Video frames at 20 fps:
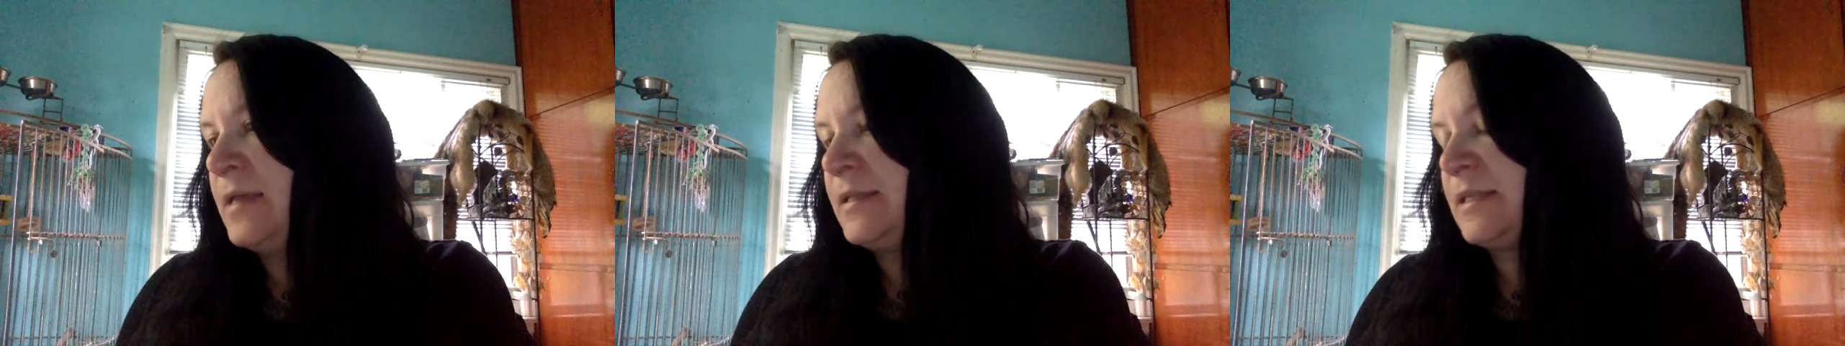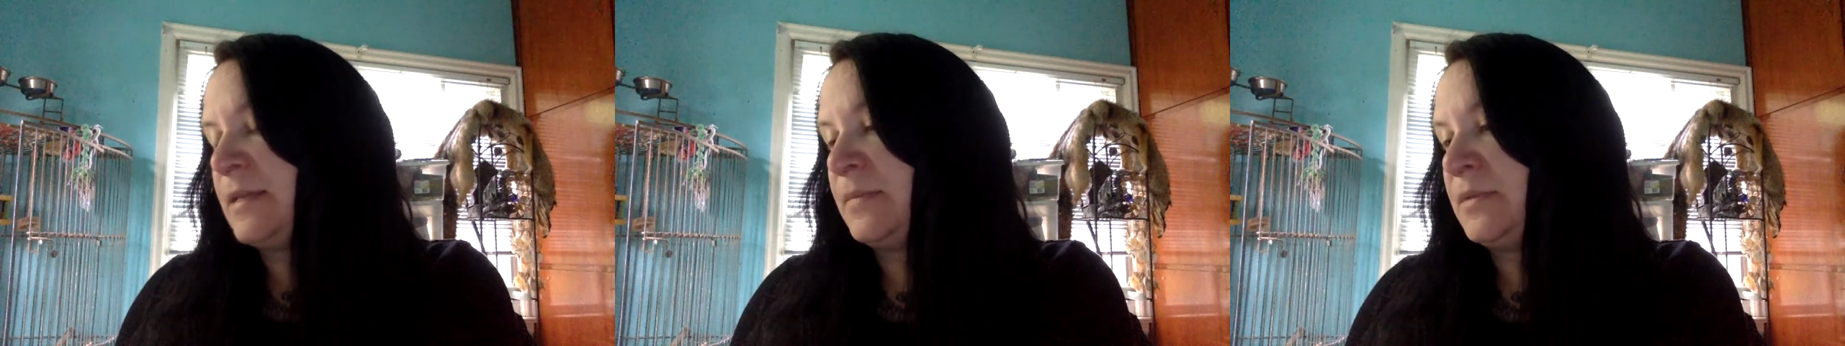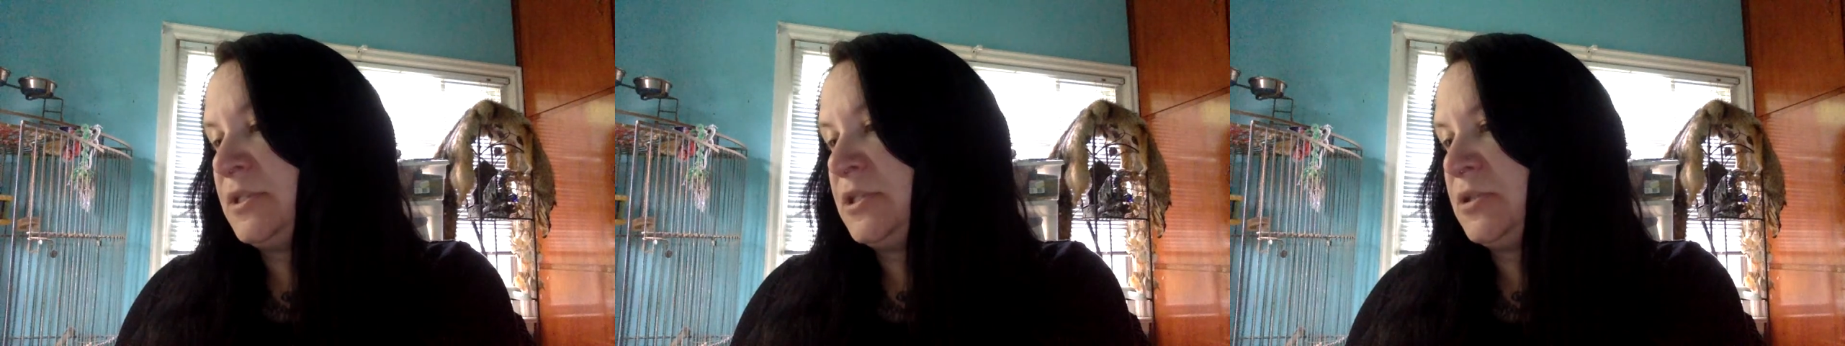
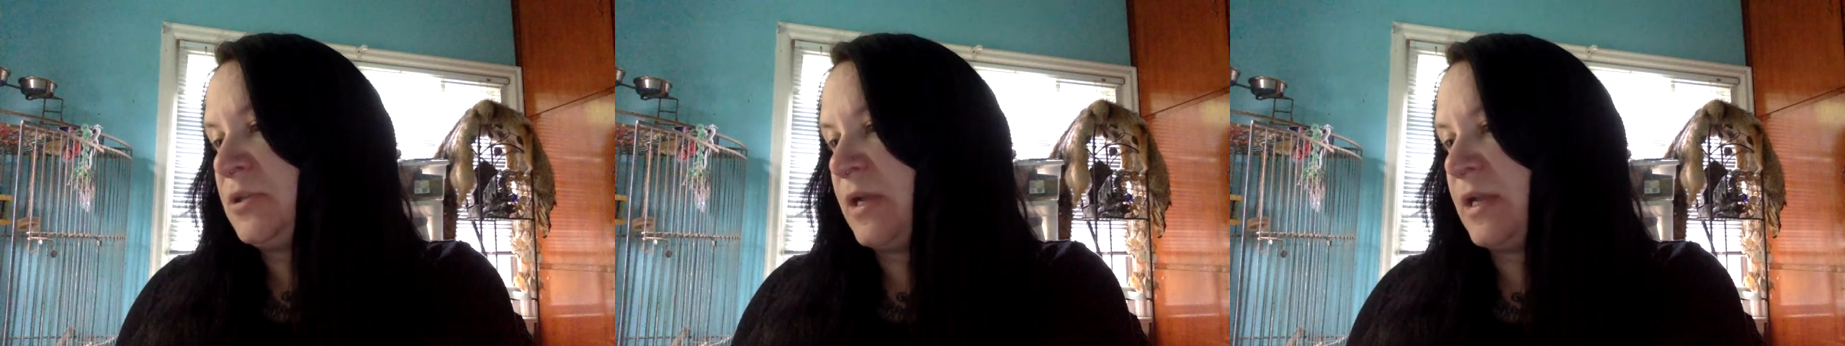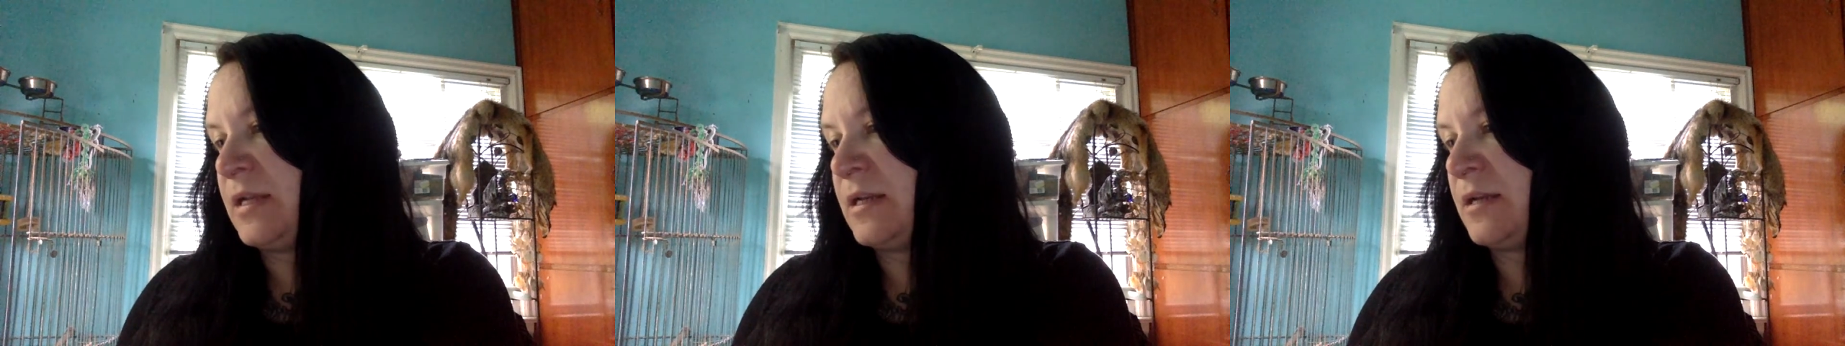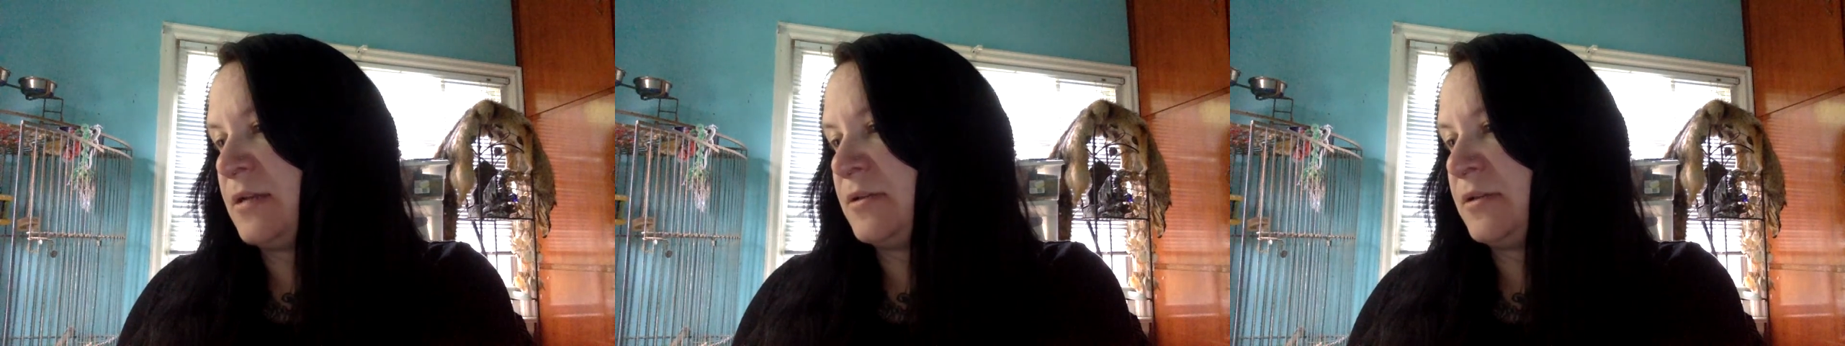
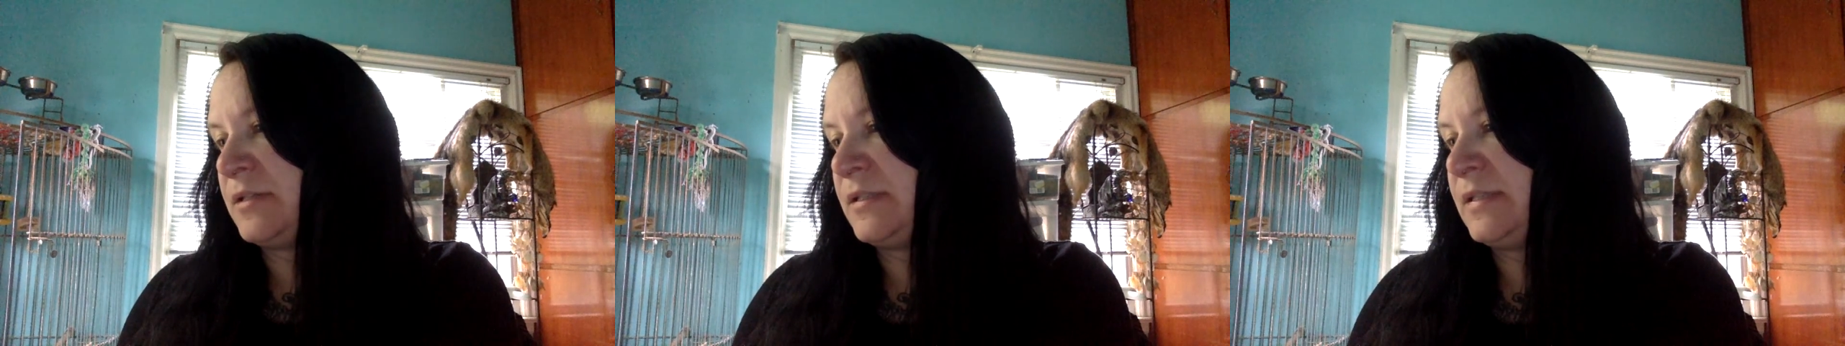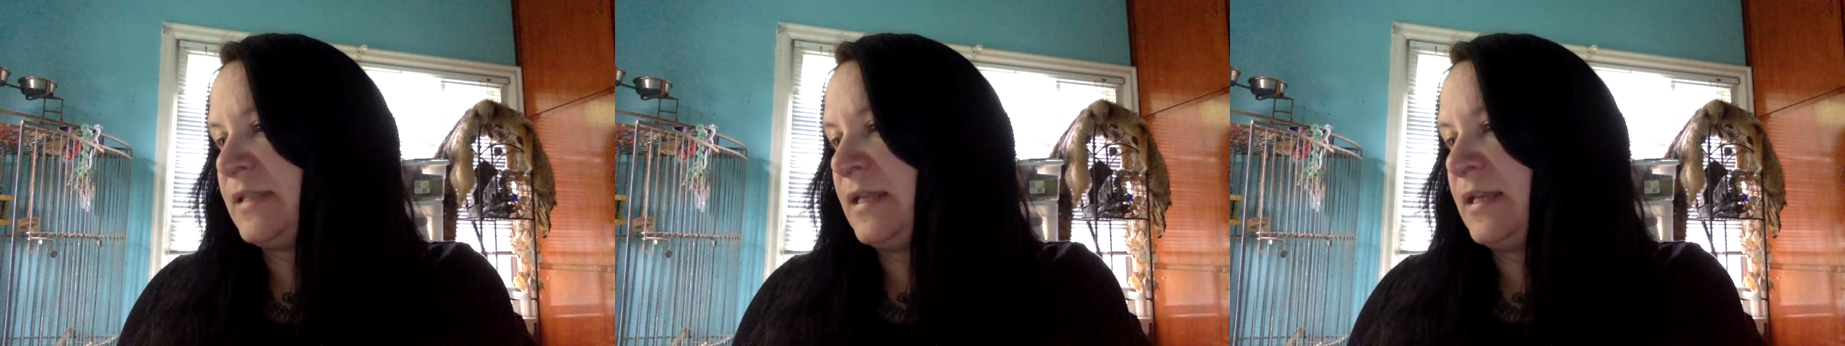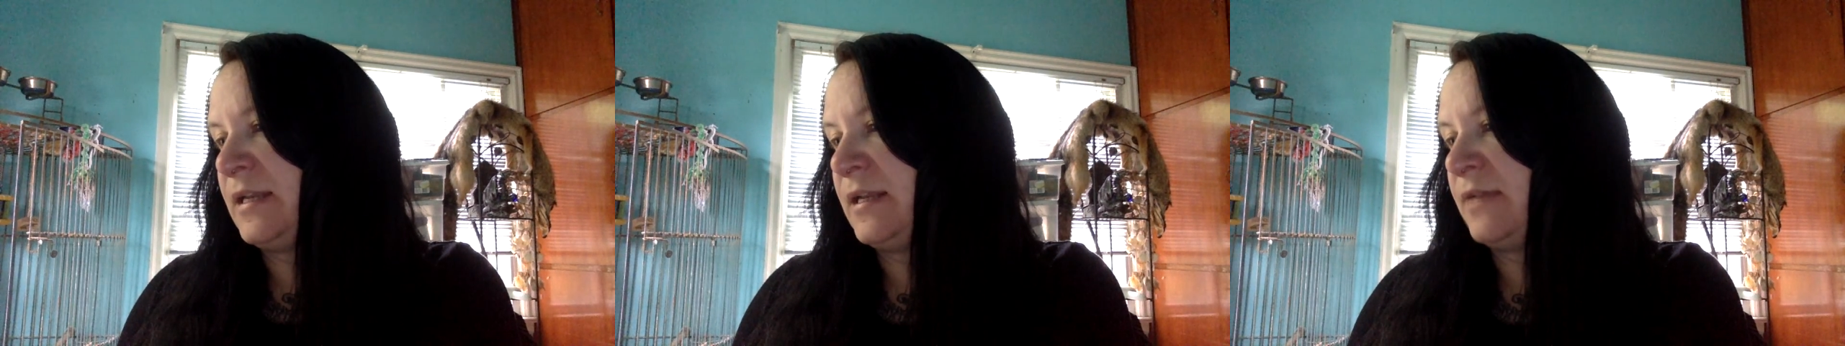demonstrate an
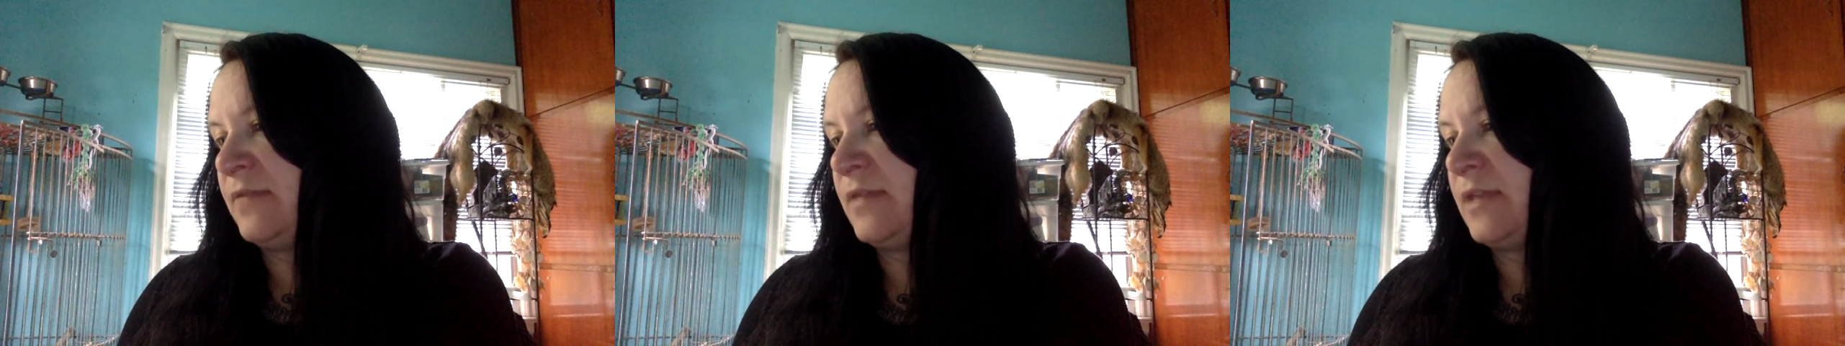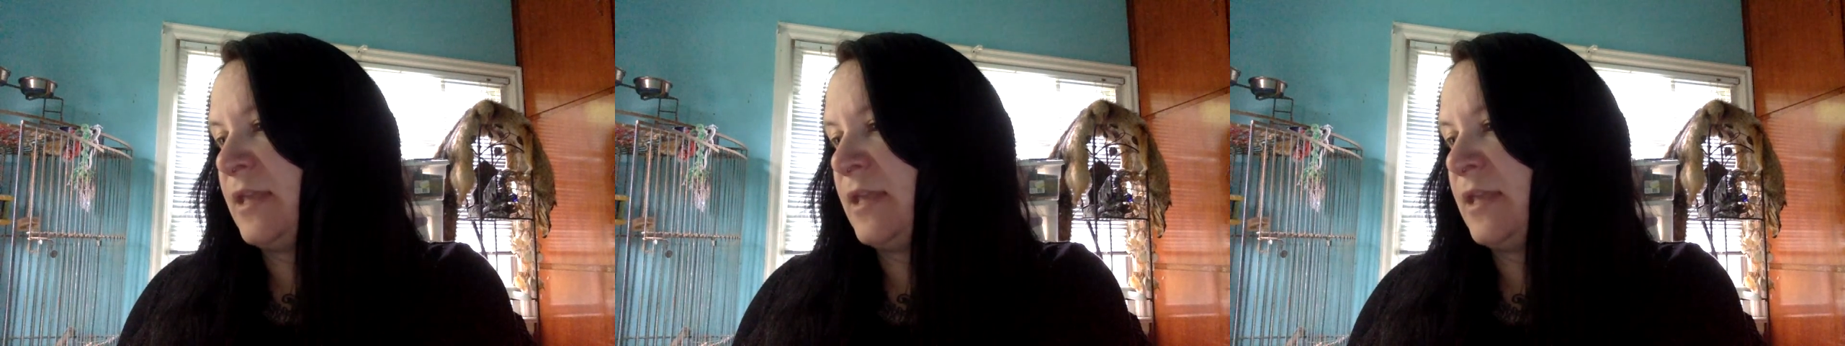understanding of